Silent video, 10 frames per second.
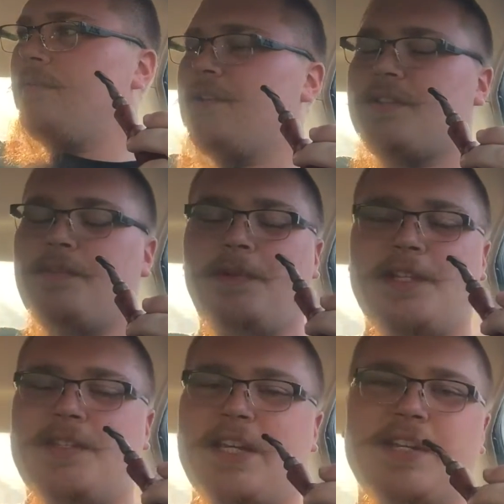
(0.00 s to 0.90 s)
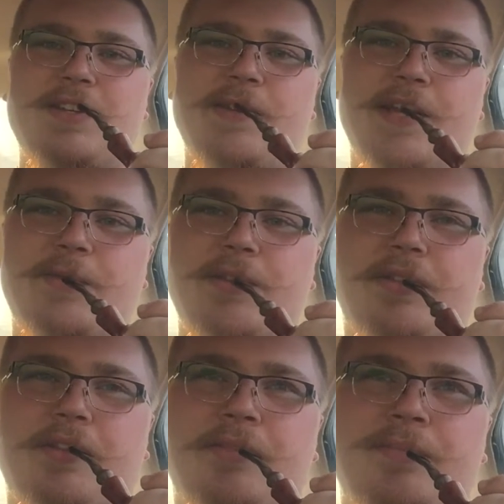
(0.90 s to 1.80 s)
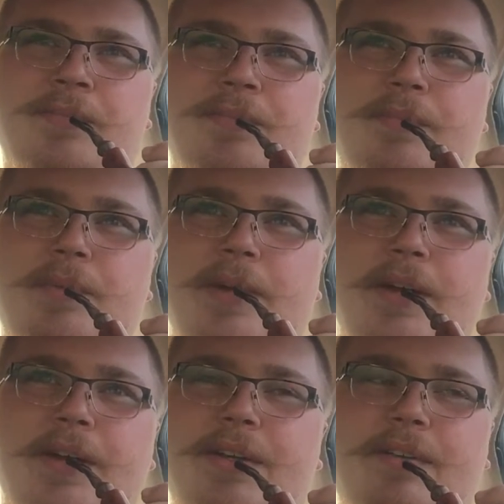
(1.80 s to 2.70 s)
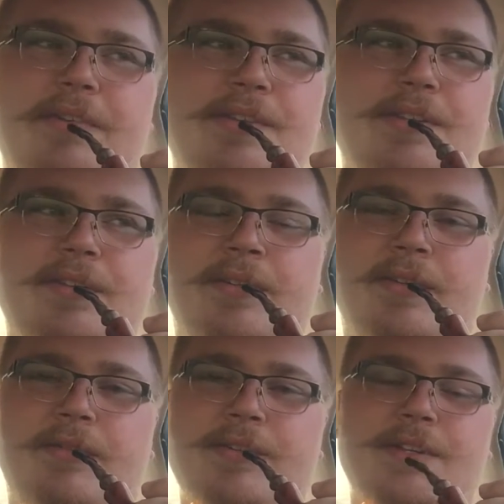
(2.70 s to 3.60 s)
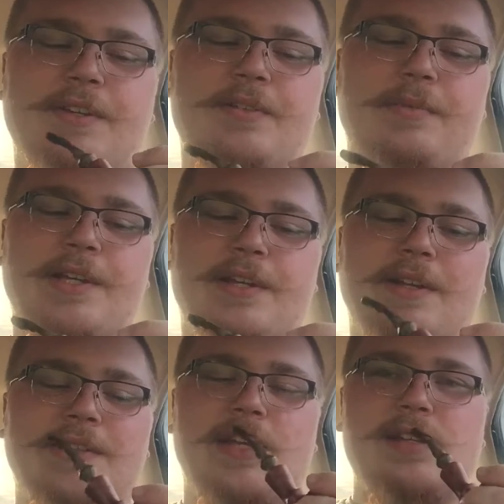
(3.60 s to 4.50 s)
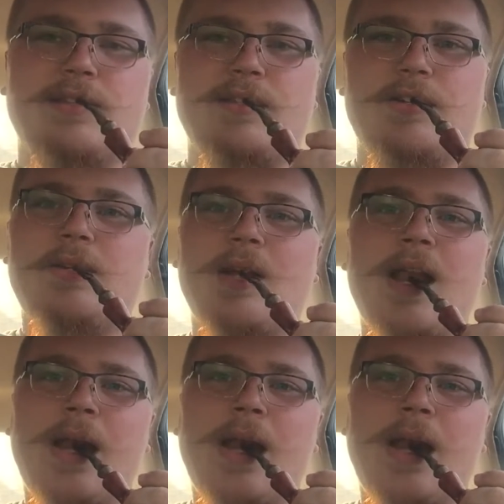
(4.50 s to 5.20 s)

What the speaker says: Most of the blends I can do that with though, but if it's a good blend, I'll take it slow.